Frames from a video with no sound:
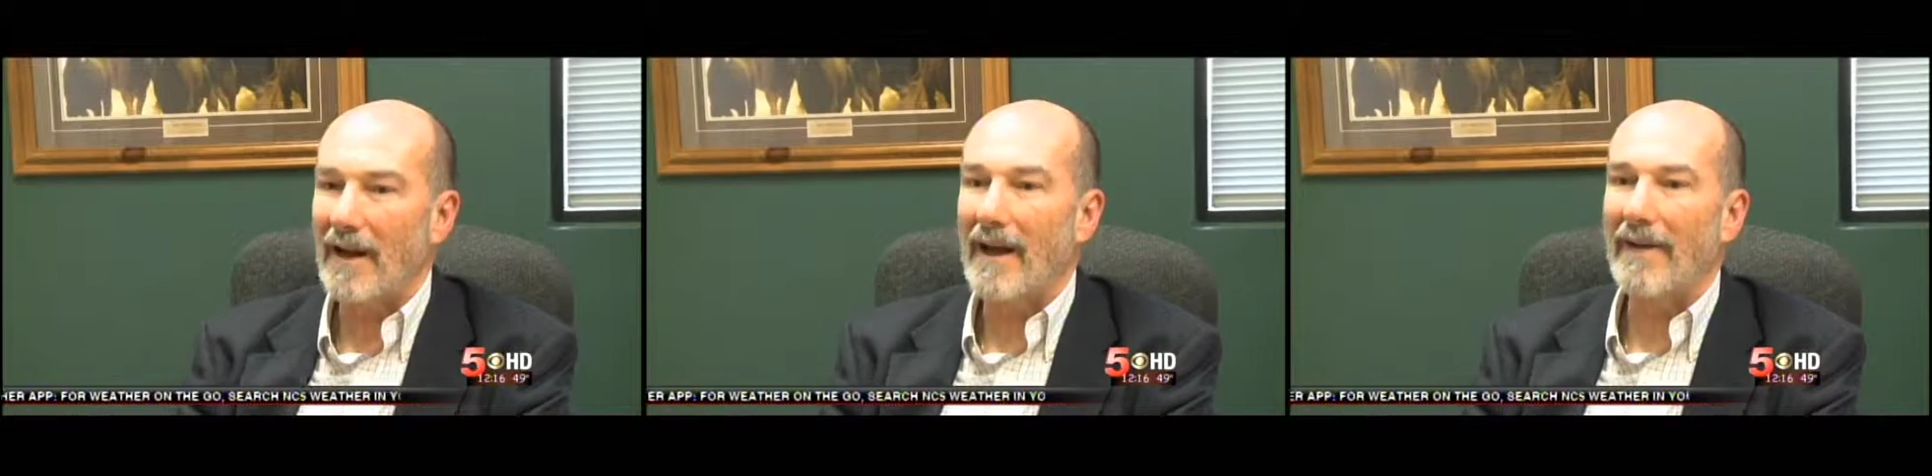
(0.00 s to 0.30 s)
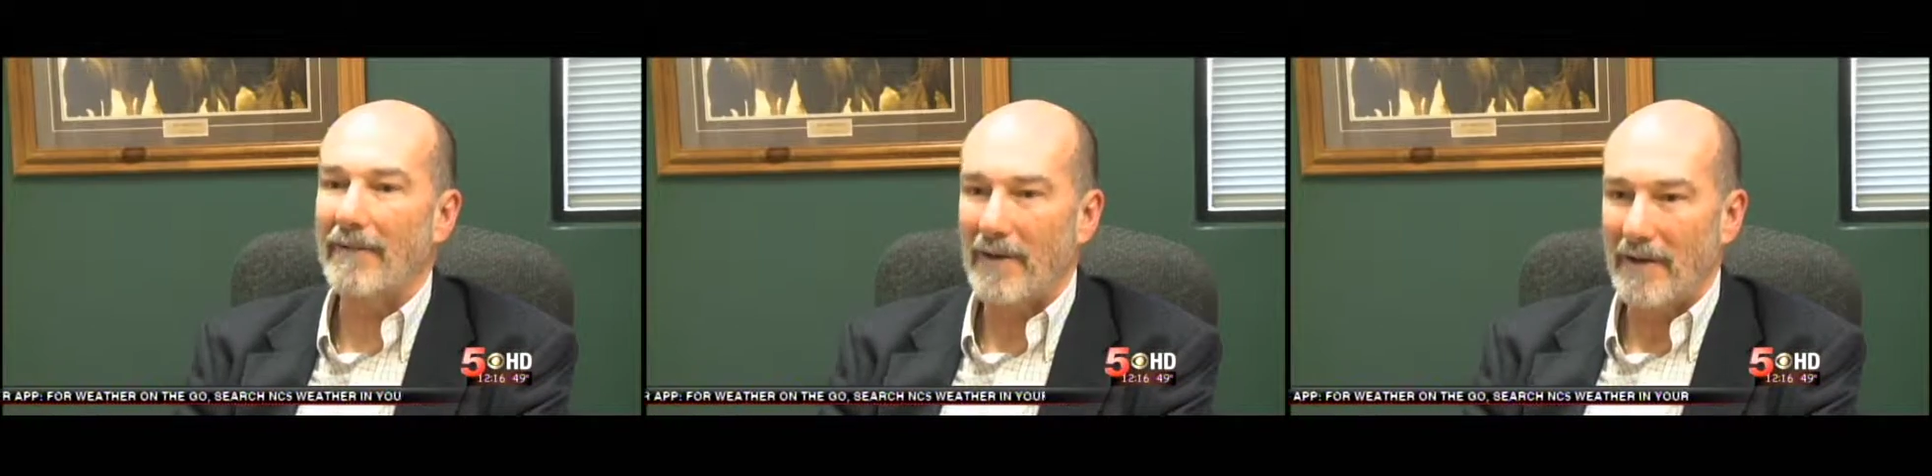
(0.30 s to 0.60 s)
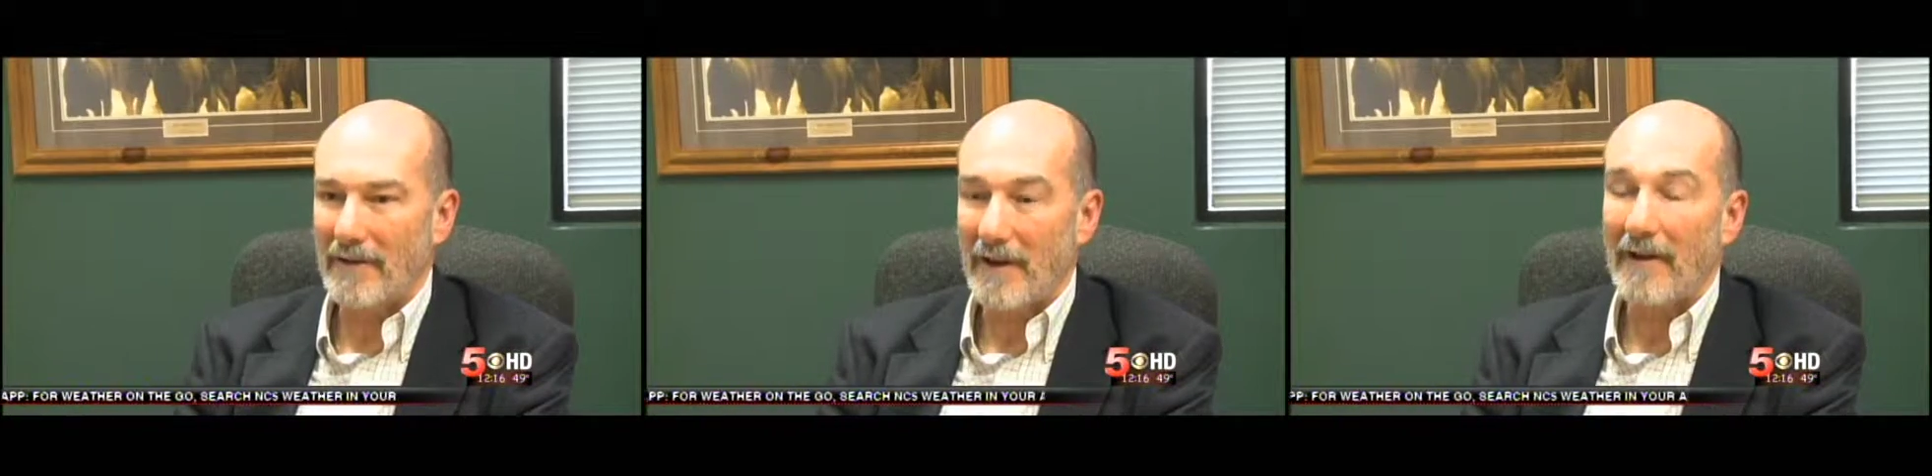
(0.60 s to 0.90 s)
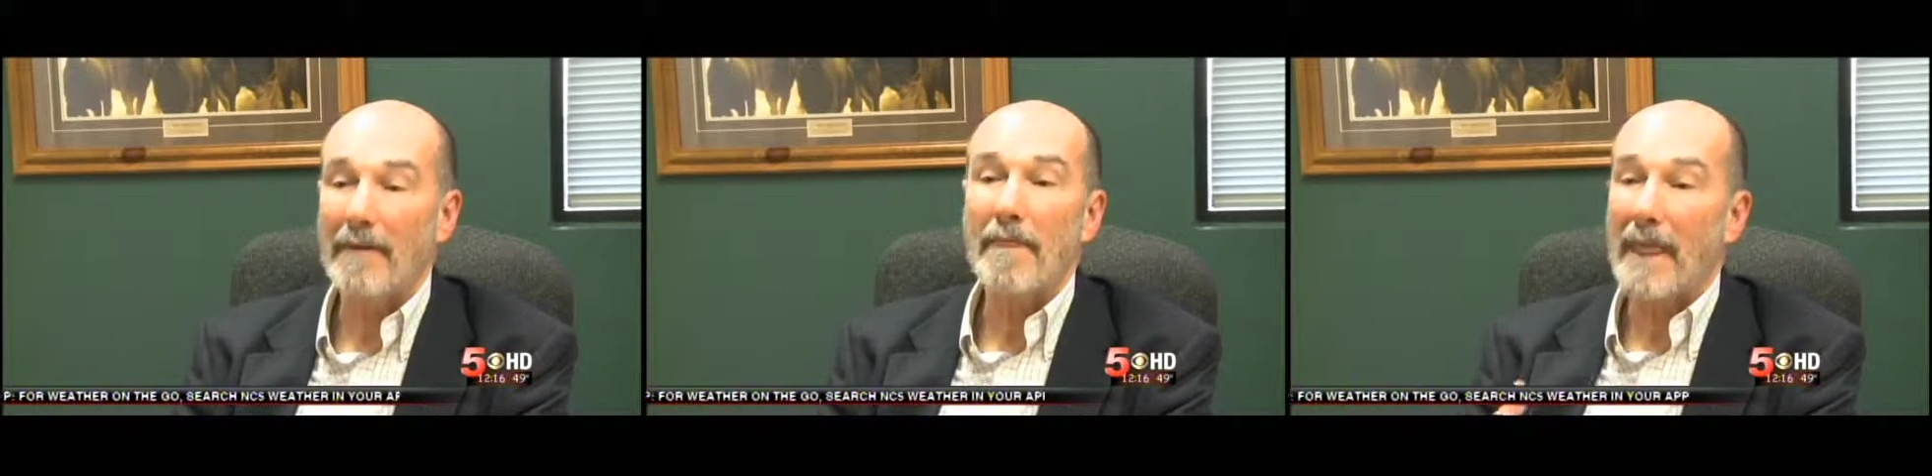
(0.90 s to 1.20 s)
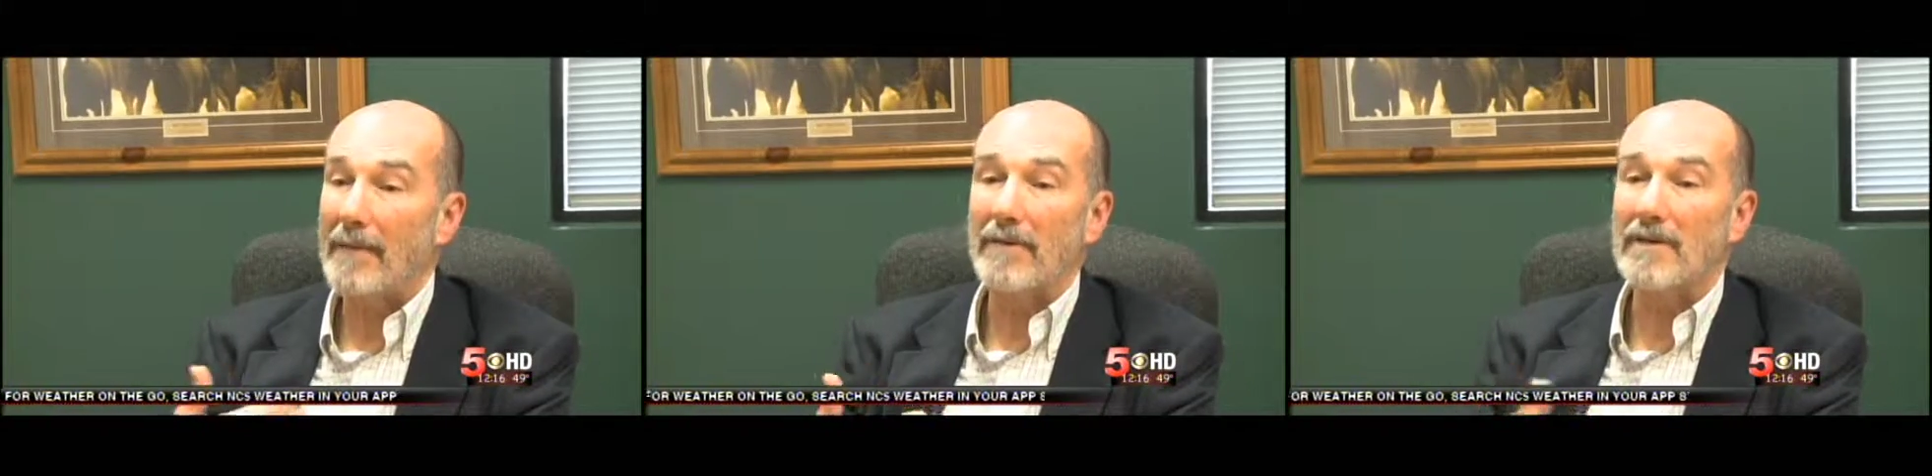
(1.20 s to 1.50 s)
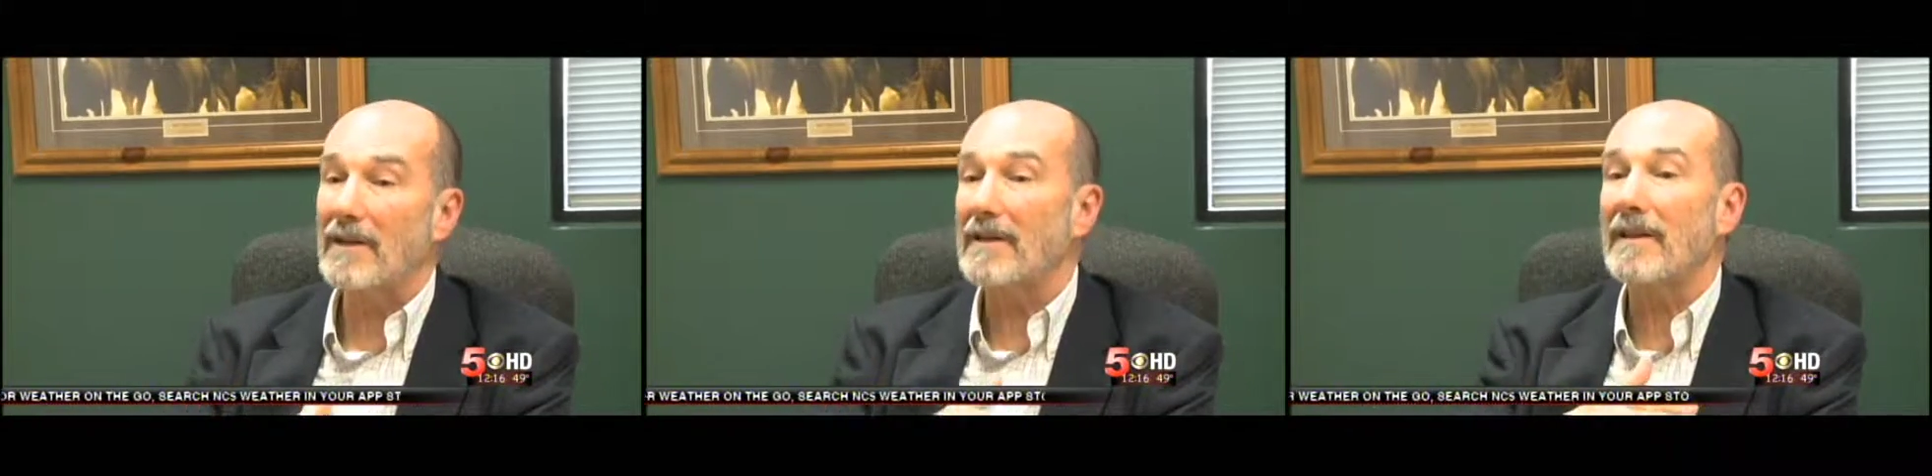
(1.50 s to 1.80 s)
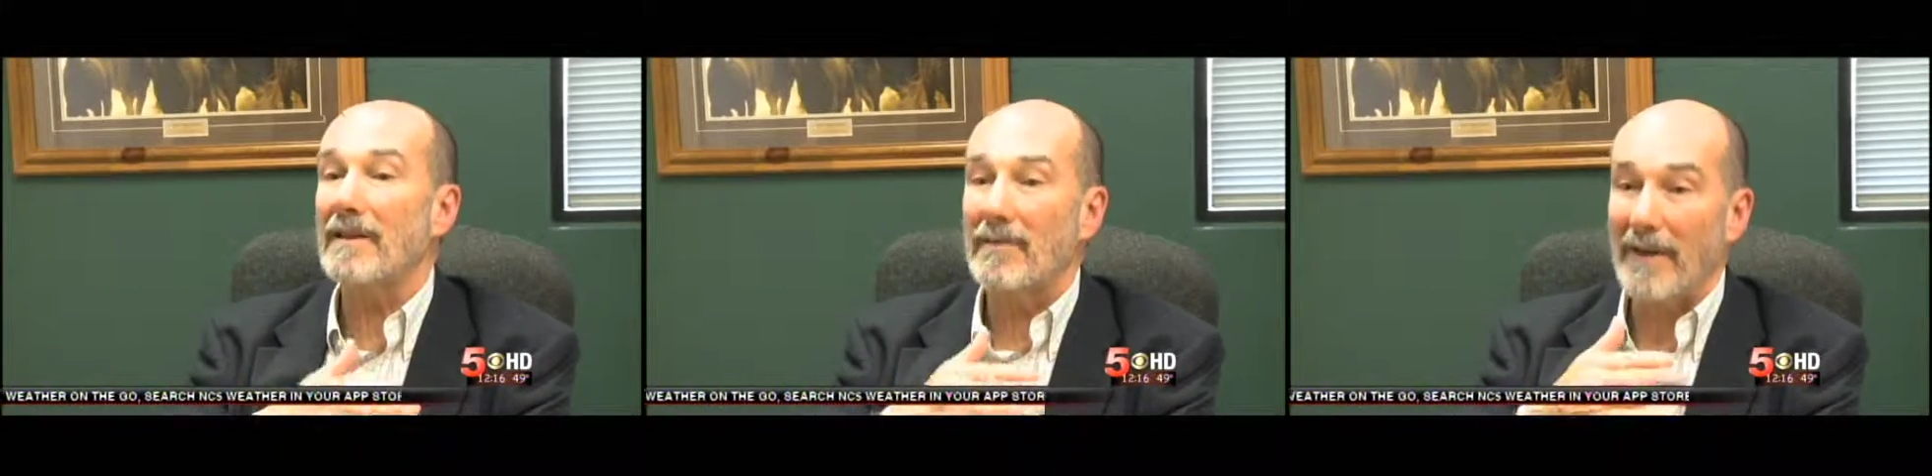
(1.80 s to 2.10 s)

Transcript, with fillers: lot for health care. I personally think they're